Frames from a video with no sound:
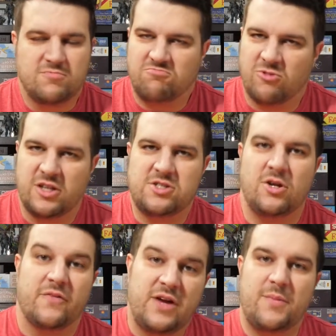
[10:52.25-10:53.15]
I'm going to let you
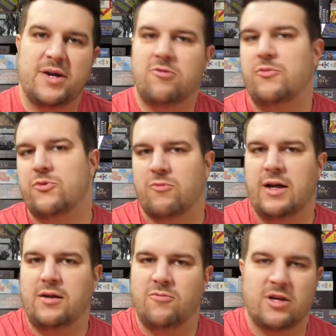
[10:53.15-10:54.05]
know I've got my equipment
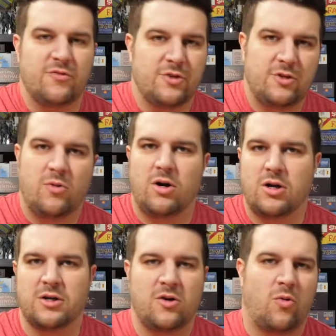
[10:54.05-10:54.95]
ready whenever you
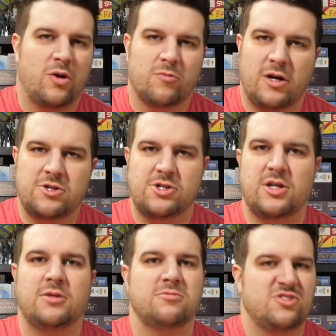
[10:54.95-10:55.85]
are. I don't want to rush
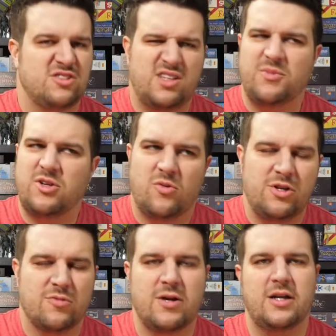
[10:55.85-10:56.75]
you. Just let me know when
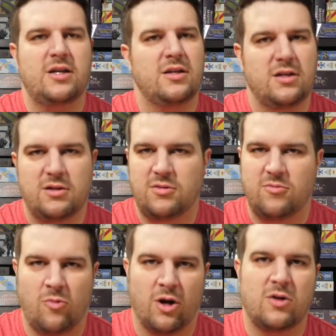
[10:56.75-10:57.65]
you're ready.
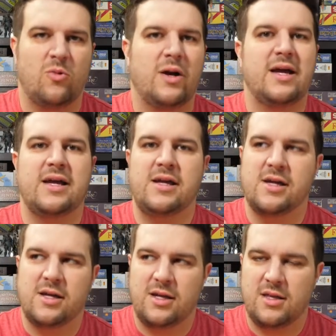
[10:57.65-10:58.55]
Walk away.
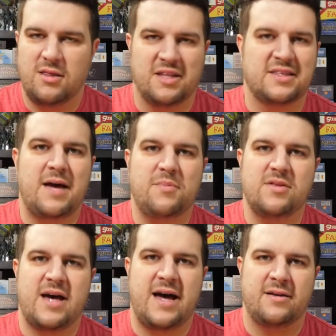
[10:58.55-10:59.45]
Let that be
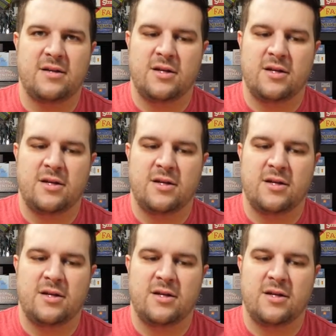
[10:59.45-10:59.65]
that.